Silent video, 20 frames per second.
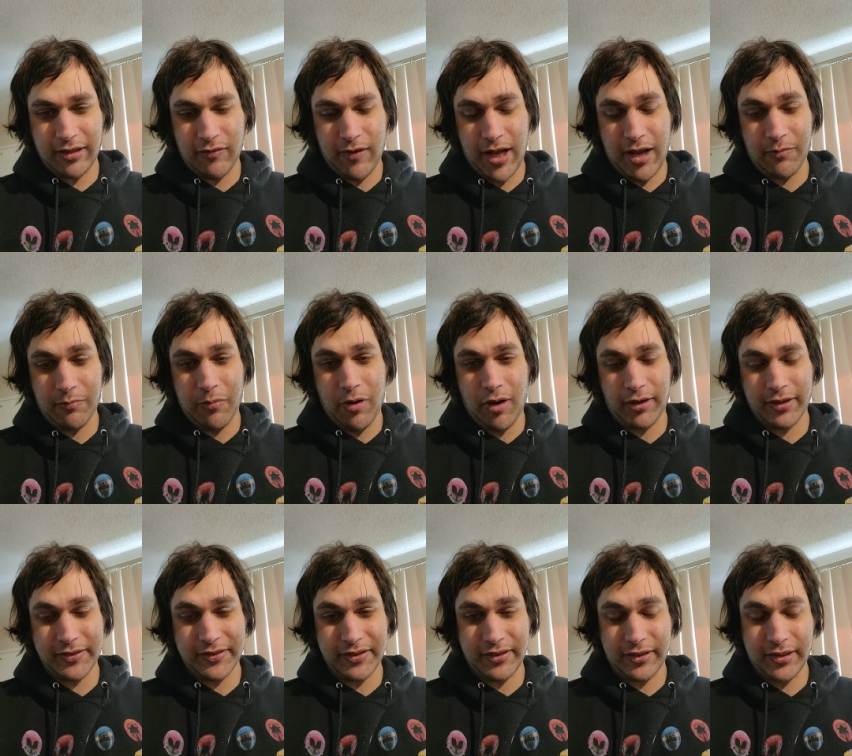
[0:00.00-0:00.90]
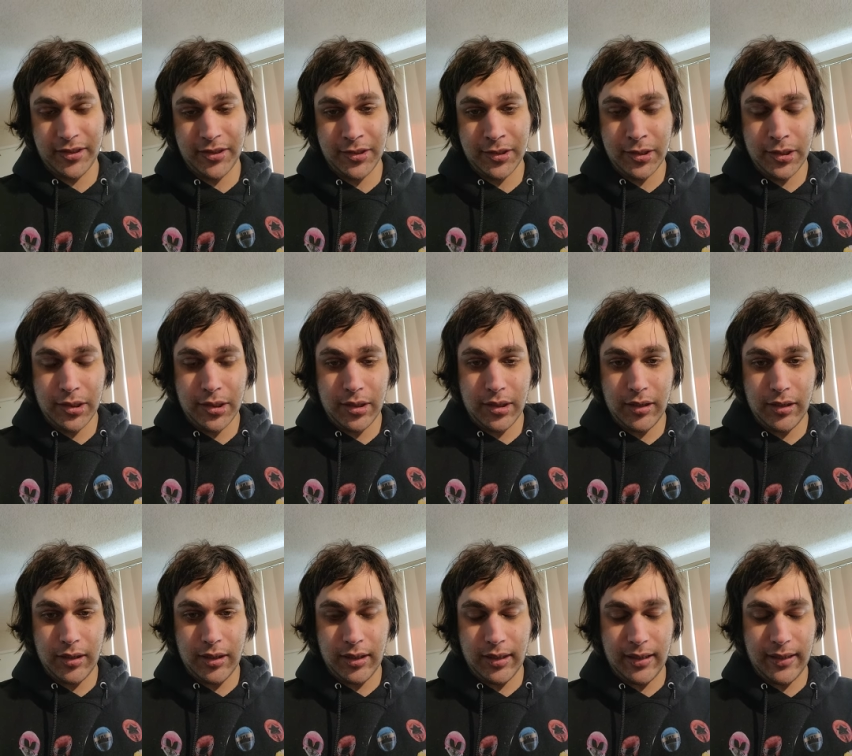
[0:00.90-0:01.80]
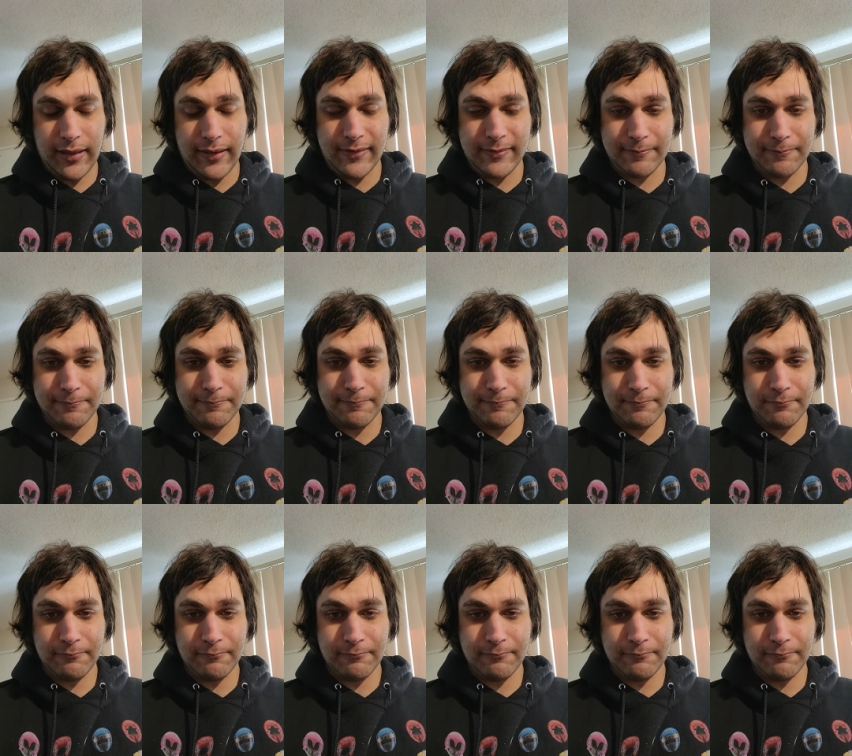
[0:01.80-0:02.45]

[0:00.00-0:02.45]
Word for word: clown monster. Um,